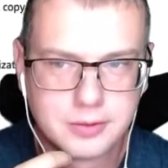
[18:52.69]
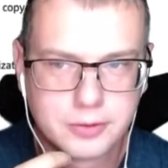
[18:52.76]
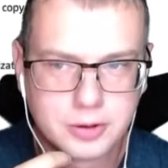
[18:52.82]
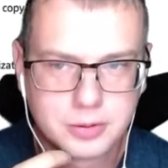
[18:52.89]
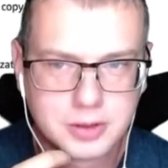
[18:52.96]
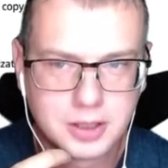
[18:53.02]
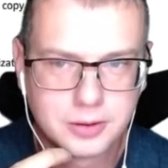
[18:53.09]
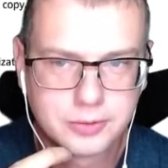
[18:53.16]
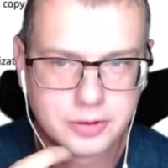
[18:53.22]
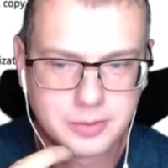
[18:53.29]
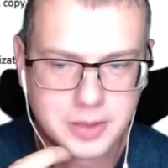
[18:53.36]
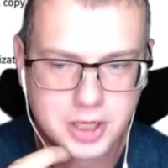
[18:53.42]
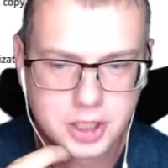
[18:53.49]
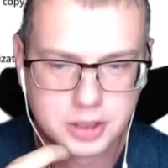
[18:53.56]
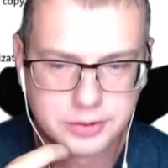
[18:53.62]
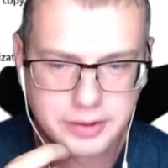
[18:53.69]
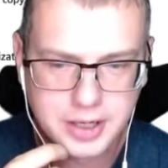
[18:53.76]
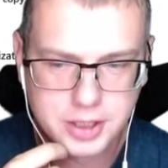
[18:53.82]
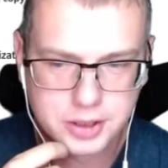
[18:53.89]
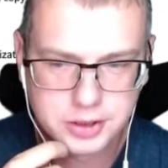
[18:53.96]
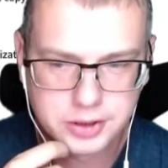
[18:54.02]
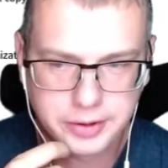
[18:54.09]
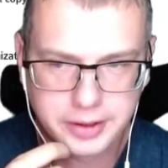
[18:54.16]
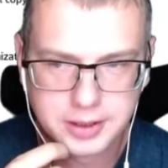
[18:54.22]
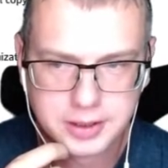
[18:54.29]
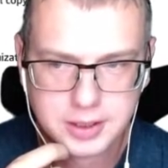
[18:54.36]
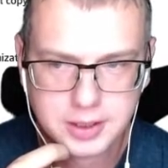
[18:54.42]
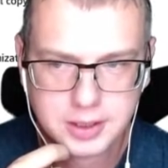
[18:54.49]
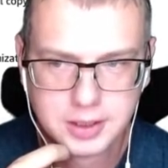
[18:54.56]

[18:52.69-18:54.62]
from CloudFormation registry,